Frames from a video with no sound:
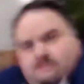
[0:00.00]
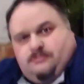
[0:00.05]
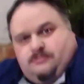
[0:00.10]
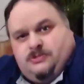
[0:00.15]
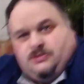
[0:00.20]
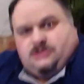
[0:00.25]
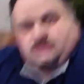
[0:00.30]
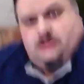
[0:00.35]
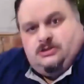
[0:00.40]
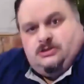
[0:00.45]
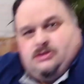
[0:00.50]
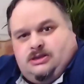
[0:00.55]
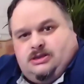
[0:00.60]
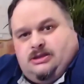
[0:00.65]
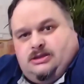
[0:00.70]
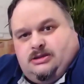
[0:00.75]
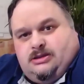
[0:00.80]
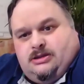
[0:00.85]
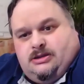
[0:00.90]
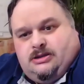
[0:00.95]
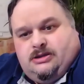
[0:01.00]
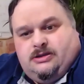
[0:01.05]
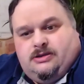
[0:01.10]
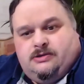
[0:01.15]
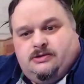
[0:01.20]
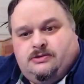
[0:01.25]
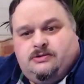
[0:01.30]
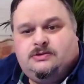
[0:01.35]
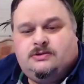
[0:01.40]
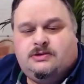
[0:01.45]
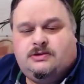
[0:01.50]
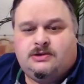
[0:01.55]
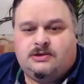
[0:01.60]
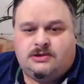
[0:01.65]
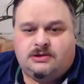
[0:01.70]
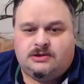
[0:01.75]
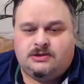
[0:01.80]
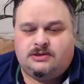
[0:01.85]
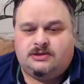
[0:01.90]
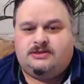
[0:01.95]
do that now.
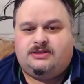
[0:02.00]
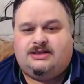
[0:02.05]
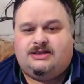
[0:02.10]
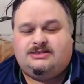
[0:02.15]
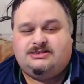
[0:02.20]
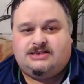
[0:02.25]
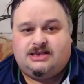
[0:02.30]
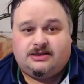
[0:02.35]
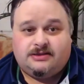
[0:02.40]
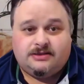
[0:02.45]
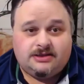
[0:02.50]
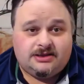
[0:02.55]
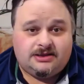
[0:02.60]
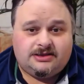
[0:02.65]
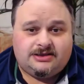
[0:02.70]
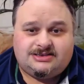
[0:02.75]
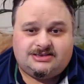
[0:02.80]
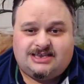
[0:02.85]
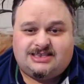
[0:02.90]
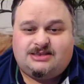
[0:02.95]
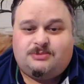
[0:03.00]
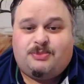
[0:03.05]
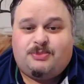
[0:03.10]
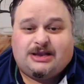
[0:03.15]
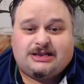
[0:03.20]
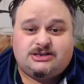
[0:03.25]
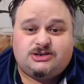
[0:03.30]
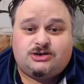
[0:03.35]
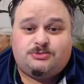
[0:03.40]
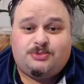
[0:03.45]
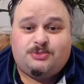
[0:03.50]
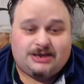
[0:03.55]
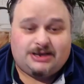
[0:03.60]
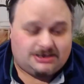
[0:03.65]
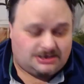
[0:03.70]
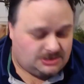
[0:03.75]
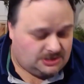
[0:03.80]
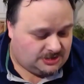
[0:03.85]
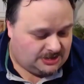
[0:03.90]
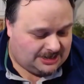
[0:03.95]
That's it. You'll see the picture
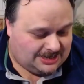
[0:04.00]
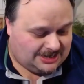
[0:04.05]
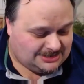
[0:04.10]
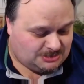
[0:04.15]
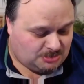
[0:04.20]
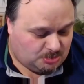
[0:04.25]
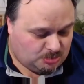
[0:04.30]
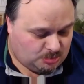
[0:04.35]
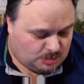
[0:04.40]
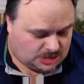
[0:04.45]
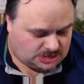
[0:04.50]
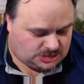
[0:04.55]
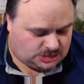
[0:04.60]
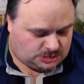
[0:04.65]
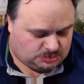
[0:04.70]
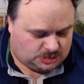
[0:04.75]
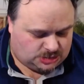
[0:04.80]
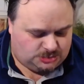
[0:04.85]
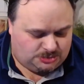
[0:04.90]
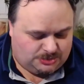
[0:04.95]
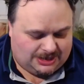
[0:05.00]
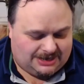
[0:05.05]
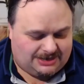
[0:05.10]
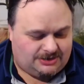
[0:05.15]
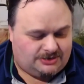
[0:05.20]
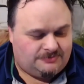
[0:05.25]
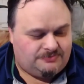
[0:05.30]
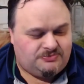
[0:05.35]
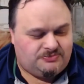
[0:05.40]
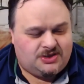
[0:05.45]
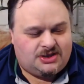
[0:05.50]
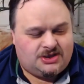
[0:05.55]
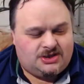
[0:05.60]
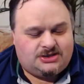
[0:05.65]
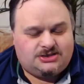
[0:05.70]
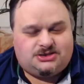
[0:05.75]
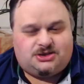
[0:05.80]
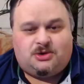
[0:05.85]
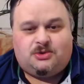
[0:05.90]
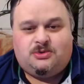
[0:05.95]
is much, much better.
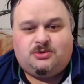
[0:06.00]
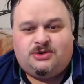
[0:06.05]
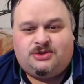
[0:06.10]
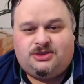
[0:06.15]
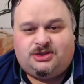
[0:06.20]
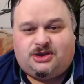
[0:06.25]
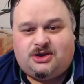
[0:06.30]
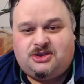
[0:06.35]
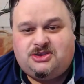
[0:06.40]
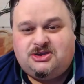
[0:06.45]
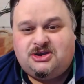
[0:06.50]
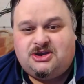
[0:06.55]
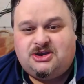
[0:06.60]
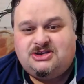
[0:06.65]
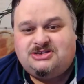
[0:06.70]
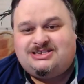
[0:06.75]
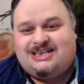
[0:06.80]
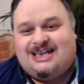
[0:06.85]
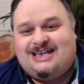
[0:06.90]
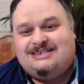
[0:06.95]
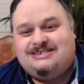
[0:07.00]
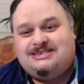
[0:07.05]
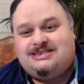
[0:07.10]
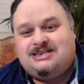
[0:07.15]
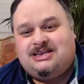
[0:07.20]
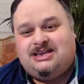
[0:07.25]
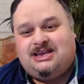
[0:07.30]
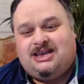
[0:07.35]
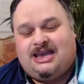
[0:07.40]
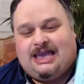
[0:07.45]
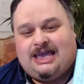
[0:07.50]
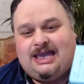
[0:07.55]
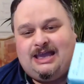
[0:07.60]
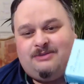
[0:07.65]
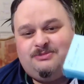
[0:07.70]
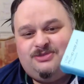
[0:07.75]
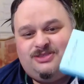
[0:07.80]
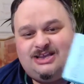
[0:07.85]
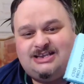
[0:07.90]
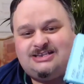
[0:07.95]
So the good news is
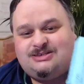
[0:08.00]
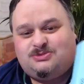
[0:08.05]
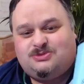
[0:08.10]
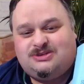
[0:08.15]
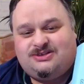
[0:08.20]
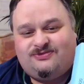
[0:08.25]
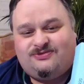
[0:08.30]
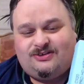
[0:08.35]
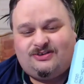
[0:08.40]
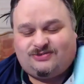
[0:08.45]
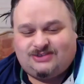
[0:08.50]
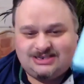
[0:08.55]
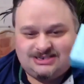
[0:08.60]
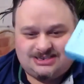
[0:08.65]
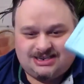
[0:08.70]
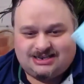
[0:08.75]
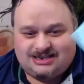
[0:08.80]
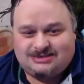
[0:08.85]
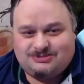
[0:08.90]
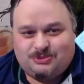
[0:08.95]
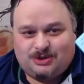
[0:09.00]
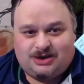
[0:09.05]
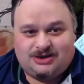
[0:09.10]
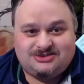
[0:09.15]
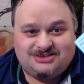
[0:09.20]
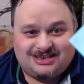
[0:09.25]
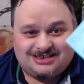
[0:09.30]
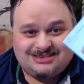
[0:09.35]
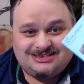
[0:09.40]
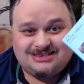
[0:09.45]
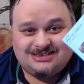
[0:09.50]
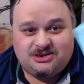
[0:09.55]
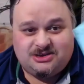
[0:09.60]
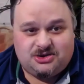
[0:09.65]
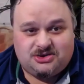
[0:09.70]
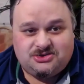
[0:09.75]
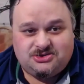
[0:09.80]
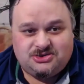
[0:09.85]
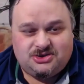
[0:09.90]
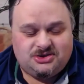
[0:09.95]
this was £56. That's the
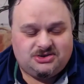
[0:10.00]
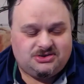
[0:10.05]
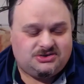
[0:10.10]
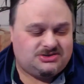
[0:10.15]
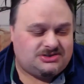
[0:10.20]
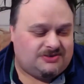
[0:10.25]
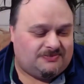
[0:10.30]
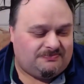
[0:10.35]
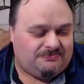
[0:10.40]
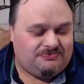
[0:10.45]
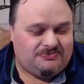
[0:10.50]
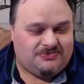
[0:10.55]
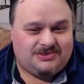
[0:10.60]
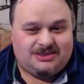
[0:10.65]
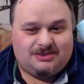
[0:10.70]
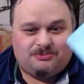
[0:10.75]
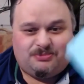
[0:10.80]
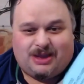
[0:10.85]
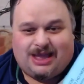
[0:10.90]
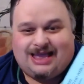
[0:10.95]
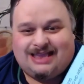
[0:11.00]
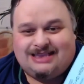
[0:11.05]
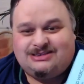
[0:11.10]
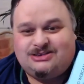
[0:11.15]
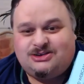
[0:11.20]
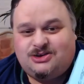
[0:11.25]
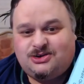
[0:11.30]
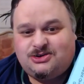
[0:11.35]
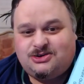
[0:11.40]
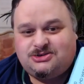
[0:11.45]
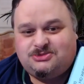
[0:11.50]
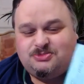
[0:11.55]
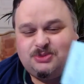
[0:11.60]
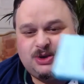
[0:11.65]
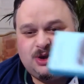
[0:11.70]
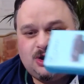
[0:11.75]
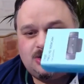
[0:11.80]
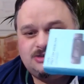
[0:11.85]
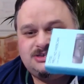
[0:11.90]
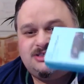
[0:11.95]
good news. The bad news,
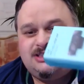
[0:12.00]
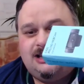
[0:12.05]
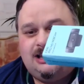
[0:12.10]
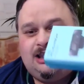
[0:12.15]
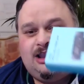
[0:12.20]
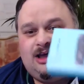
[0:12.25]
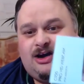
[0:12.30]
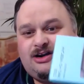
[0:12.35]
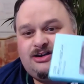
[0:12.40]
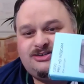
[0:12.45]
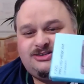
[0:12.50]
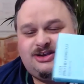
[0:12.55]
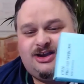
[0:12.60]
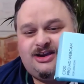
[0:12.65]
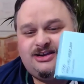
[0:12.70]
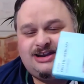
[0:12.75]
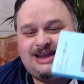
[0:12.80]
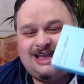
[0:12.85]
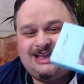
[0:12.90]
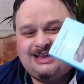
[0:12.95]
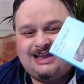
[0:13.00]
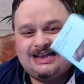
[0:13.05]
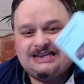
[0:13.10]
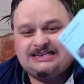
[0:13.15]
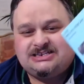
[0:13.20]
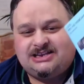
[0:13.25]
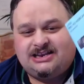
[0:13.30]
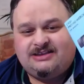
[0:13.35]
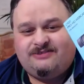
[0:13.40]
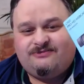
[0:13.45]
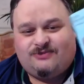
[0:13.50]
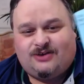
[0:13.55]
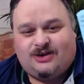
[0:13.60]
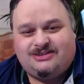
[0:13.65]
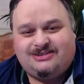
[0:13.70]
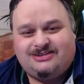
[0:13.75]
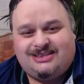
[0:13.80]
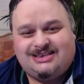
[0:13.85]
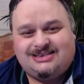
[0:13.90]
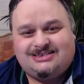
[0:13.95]
because of the lockdown, I actually
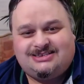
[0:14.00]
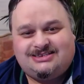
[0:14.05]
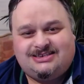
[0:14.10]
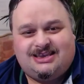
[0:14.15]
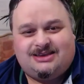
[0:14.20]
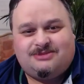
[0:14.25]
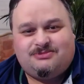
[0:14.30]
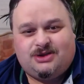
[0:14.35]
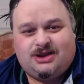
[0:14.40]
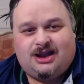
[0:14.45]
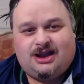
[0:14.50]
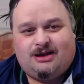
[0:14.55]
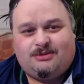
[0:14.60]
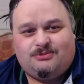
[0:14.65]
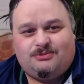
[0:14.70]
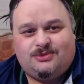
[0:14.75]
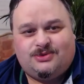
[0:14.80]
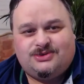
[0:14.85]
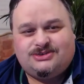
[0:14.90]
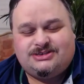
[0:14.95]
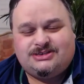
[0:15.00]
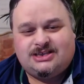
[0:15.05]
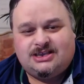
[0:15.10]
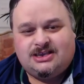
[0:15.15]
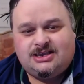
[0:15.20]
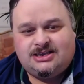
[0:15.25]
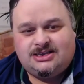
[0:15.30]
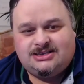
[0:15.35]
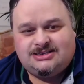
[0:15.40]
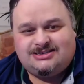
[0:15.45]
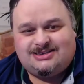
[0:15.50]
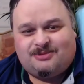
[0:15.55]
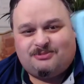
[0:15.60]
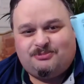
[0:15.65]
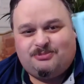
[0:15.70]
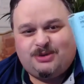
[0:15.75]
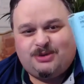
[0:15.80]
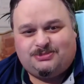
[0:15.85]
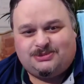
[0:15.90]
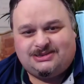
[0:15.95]
found these same cameras. Some
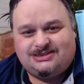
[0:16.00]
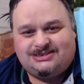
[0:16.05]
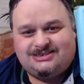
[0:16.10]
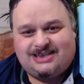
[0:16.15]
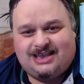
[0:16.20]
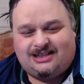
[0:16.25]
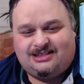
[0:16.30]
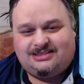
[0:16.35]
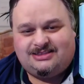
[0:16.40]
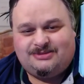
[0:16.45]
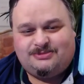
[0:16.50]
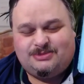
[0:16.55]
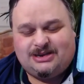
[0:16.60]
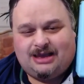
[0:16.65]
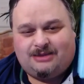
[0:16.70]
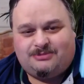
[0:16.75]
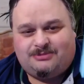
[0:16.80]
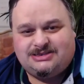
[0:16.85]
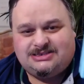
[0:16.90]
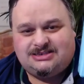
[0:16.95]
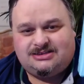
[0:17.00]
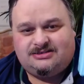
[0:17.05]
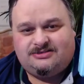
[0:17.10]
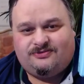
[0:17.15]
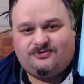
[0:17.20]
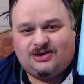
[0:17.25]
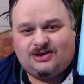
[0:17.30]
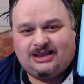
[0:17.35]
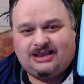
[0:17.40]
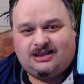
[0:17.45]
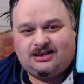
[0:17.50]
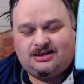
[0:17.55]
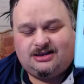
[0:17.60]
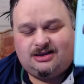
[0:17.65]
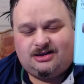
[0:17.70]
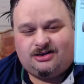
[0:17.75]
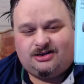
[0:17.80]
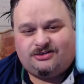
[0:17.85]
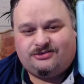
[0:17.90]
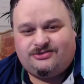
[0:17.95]
people selling them on Amazon for like
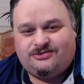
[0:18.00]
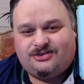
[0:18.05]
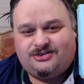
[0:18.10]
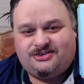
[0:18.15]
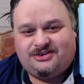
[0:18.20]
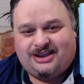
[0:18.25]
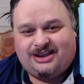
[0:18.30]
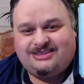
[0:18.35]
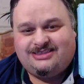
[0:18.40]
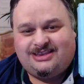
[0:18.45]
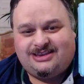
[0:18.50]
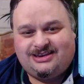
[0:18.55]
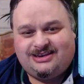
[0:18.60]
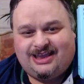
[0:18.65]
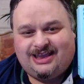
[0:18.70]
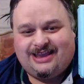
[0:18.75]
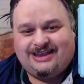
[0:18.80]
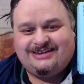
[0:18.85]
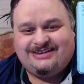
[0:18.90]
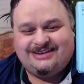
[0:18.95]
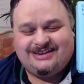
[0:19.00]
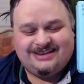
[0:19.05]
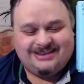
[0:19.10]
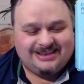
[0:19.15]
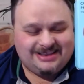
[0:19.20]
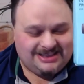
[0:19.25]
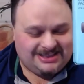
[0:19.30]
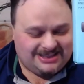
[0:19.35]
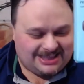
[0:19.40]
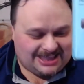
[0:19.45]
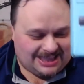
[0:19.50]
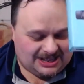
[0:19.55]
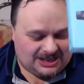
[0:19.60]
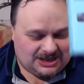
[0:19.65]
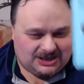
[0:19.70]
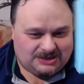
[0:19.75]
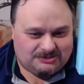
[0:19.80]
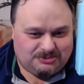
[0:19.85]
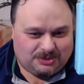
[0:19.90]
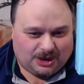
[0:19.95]
£199,
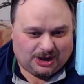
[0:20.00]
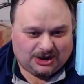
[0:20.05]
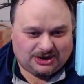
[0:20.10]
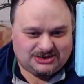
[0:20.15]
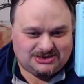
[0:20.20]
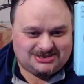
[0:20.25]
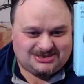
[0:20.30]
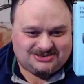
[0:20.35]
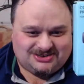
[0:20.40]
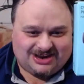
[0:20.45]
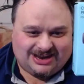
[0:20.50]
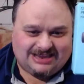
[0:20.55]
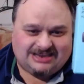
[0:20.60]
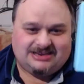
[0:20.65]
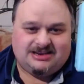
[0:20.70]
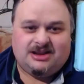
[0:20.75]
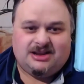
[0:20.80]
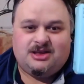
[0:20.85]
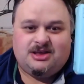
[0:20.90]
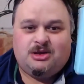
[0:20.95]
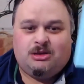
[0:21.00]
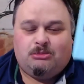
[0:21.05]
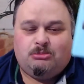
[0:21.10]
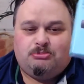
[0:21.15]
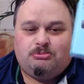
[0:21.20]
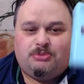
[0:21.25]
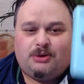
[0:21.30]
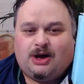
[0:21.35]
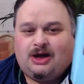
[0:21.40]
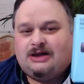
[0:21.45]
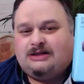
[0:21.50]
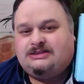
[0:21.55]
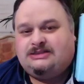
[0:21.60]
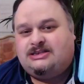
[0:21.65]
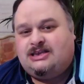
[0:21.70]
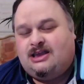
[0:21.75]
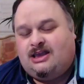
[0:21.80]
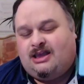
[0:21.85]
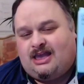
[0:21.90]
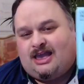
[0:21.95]
right? But
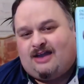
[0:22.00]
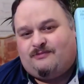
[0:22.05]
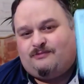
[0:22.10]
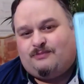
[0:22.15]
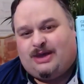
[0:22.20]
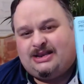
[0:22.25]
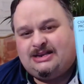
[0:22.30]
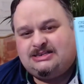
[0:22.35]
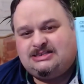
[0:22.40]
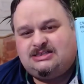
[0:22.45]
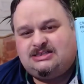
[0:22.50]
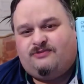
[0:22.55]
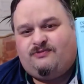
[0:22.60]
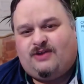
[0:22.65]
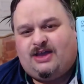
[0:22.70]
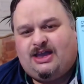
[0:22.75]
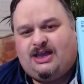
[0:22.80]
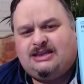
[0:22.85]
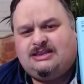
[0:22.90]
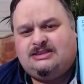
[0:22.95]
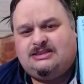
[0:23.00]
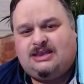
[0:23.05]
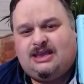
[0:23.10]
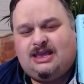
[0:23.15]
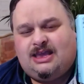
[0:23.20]
I've managed to find